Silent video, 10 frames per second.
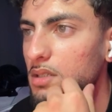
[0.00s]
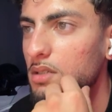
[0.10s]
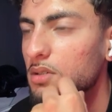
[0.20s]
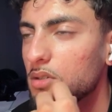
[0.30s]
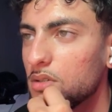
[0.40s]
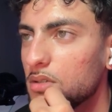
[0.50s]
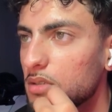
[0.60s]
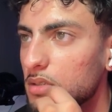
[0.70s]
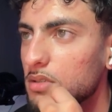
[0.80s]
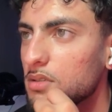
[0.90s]
don't know.
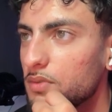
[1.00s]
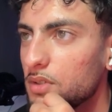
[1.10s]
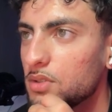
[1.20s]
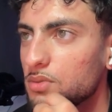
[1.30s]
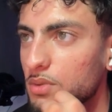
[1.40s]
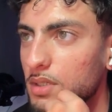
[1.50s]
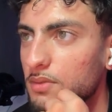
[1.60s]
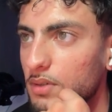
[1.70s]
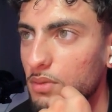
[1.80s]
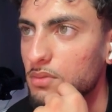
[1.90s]
This is the first one I
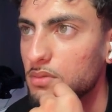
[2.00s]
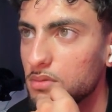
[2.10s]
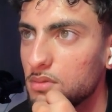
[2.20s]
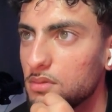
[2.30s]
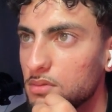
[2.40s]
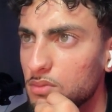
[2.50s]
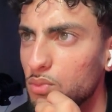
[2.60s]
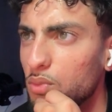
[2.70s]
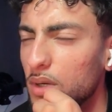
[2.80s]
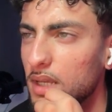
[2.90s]
found
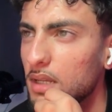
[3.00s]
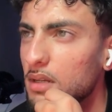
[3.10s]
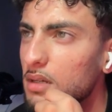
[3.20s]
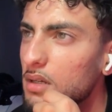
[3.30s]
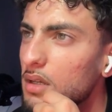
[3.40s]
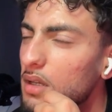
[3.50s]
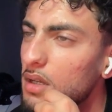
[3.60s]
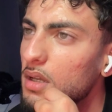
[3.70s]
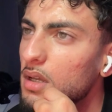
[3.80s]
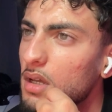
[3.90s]
weird.
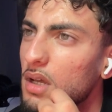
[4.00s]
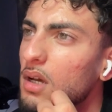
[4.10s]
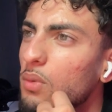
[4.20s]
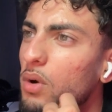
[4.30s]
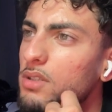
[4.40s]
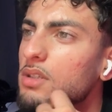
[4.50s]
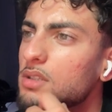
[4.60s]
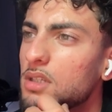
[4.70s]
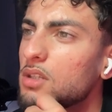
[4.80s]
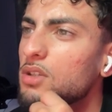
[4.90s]
What is
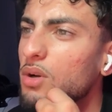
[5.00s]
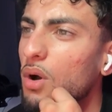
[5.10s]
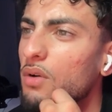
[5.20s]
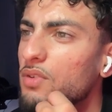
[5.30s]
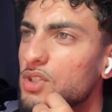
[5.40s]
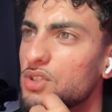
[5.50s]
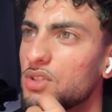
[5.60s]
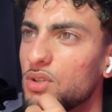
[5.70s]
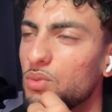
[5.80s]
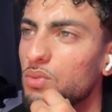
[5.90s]
considered the
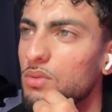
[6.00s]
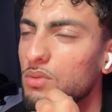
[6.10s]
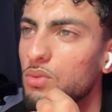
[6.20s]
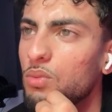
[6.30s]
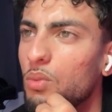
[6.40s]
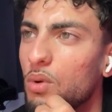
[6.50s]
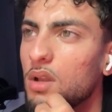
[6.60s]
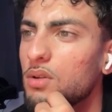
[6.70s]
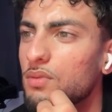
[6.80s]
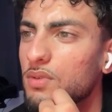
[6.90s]
coefficient? The
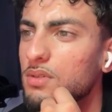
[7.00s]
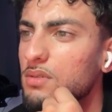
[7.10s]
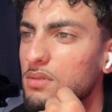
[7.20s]
1 over...